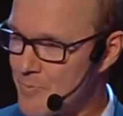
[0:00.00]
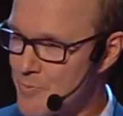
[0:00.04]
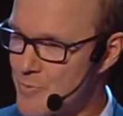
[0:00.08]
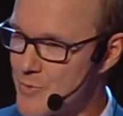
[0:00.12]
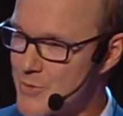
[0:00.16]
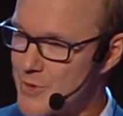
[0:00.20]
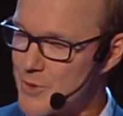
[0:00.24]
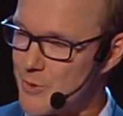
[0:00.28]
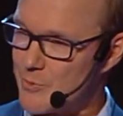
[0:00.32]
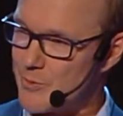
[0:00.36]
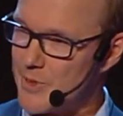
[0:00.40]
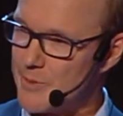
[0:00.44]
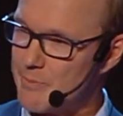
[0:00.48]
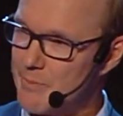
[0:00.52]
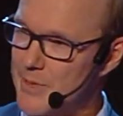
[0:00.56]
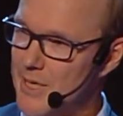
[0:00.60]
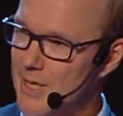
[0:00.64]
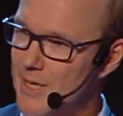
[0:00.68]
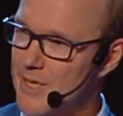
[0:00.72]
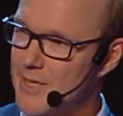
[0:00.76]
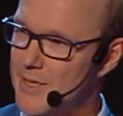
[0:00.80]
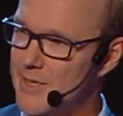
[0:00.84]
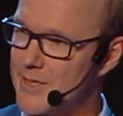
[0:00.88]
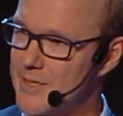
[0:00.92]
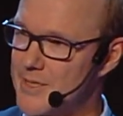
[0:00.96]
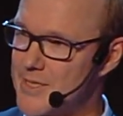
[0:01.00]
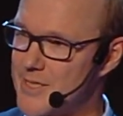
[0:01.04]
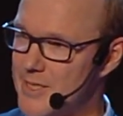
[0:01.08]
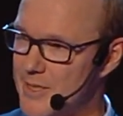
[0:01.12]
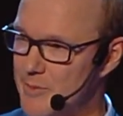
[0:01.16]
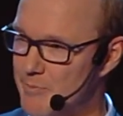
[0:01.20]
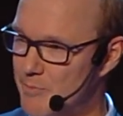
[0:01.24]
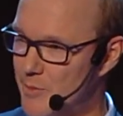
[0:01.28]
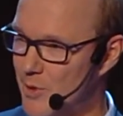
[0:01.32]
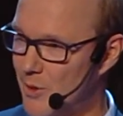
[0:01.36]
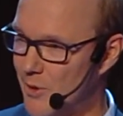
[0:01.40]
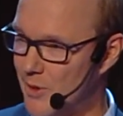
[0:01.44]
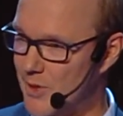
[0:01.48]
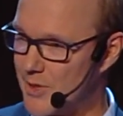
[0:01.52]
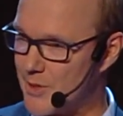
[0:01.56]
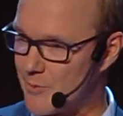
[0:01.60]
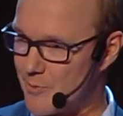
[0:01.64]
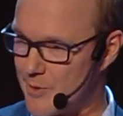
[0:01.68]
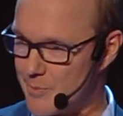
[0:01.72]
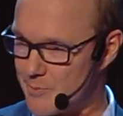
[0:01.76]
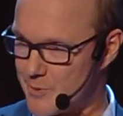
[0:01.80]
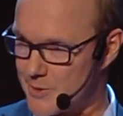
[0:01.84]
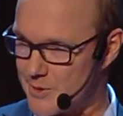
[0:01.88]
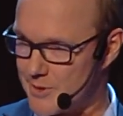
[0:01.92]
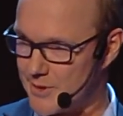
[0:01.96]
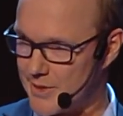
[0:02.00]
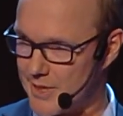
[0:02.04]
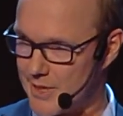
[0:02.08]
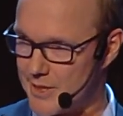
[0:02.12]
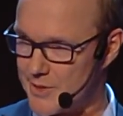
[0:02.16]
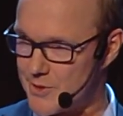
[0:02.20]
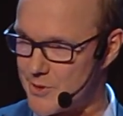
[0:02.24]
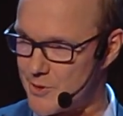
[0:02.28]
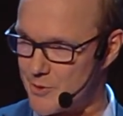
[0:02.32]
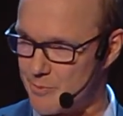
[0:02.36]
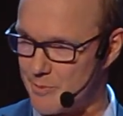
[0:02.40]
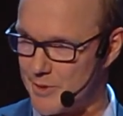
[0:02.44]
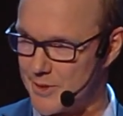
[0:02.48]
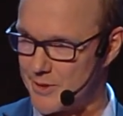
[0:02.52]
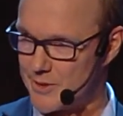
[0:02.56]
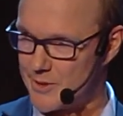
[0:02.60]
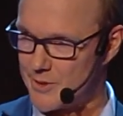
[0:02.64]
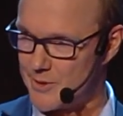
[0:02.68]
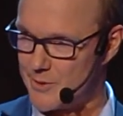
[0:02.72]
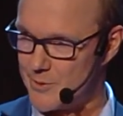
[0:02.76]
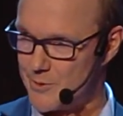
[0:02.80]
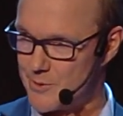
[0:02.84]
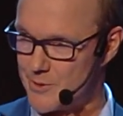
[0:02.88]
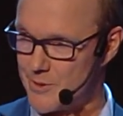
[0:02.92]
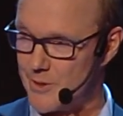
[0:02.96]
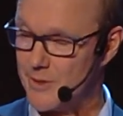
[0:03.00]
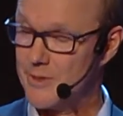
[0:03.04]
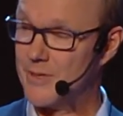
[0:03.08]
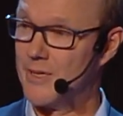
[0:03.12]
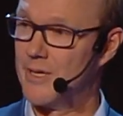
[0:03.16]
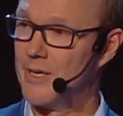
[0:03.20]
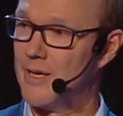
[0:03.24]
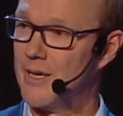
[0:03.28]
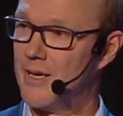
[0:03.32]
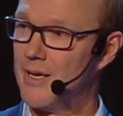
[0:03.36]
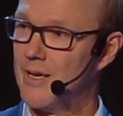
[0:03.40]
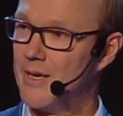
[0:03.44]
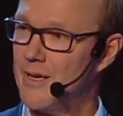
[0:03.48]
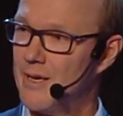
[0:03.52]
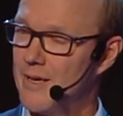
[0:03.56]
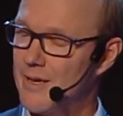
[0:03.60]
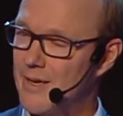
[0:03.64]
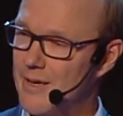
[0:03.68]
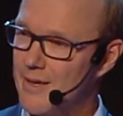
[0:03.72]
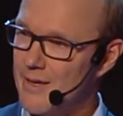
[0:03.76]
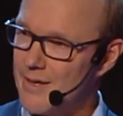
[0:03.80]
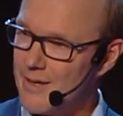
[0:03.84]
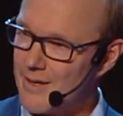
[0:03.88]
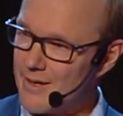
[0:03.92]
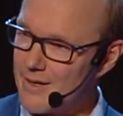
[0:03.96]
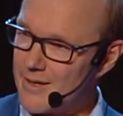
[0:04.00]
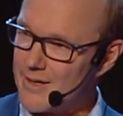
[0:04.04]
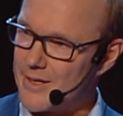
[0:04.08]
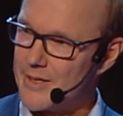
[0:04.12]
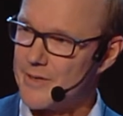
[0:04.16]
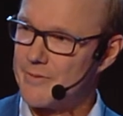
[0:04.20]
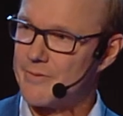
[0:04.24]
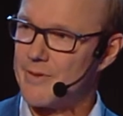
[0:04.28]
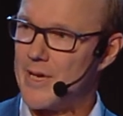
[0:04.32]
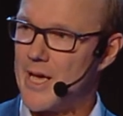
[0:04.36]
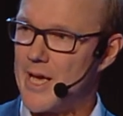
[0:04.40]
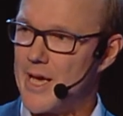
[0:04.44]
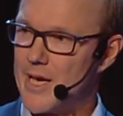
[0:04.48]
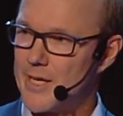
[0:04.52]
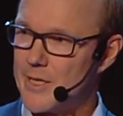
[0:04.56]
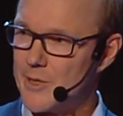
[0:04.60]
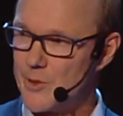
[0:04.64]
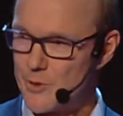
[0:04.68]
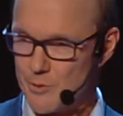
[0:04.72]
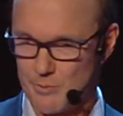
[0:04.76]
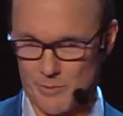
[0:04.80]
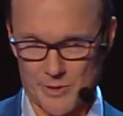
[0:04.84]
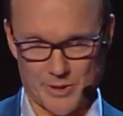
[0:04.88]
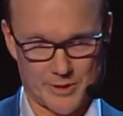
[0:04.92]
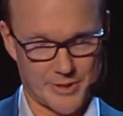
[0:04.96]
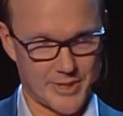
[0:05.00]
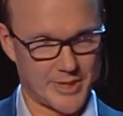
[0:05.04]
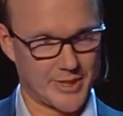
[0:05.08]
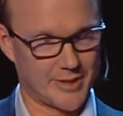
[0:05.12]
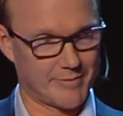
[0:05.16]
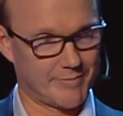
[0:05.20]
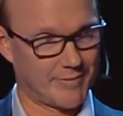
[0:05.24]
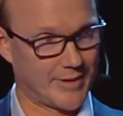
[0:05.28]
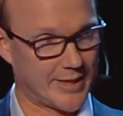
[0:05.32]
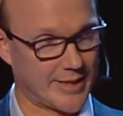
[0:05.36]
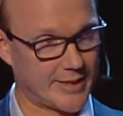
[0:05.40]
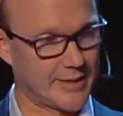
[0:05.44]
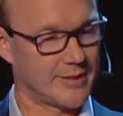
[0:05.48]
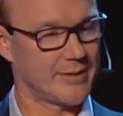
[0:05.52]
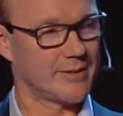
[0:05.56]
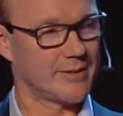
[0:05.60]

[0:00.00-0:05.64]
So we're building a symbolic representation about the user kind of accumulatively.